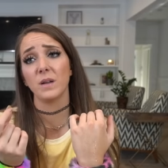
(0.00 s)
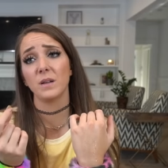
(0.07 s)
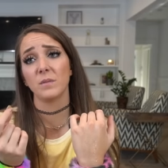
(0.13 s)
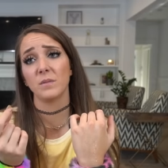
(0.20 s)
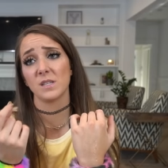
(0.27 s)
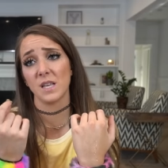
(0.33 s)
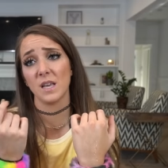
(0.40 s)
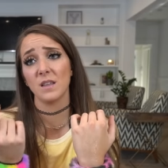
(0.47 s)

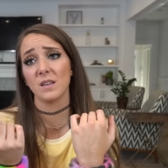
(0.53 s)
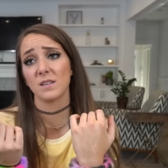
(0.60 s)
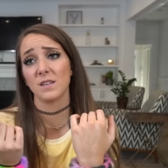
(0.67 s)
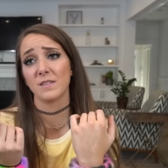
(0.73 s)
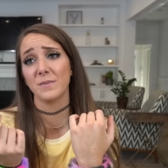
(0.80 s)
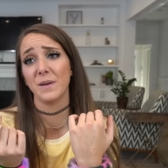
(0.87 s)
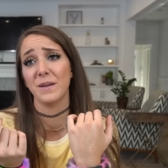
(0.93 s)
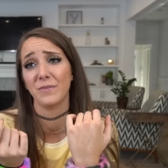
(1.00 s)
and say this
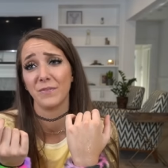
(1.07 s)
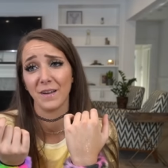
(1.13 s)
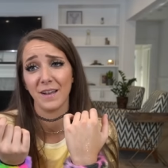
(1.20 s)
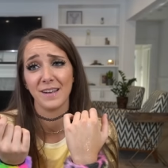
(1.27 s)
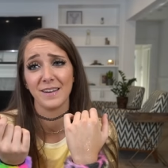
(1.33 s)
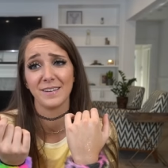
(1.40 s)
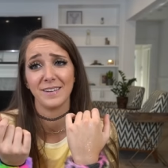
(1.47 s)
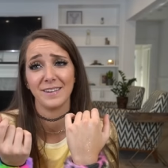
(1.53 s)
is my
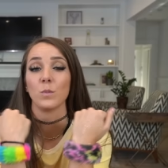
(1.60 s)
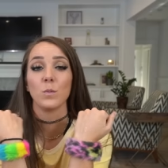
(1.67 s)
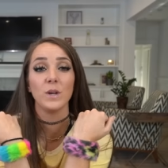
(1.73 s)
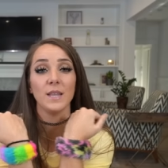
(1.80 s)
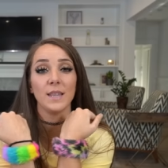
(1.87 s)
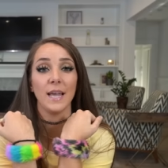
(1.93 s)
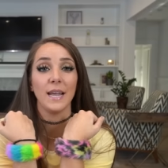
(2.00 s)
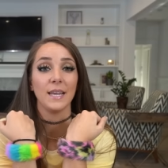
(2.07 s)
friend. What
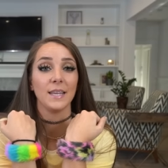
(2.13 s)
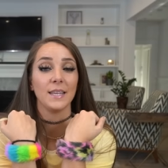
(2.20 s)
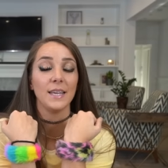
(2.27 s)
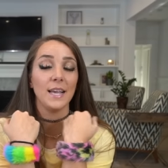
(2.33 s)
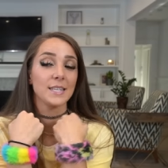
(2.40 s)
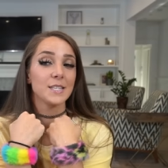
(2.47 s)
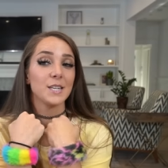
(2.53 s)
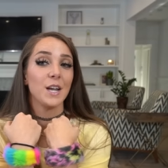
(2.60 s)
do you think?
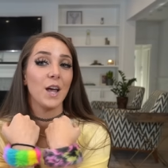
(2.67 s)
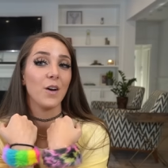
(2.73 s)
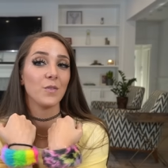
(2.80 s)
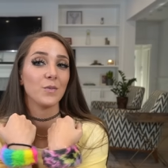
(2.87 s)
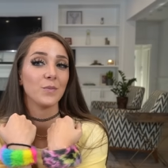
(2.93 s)
Yes or no?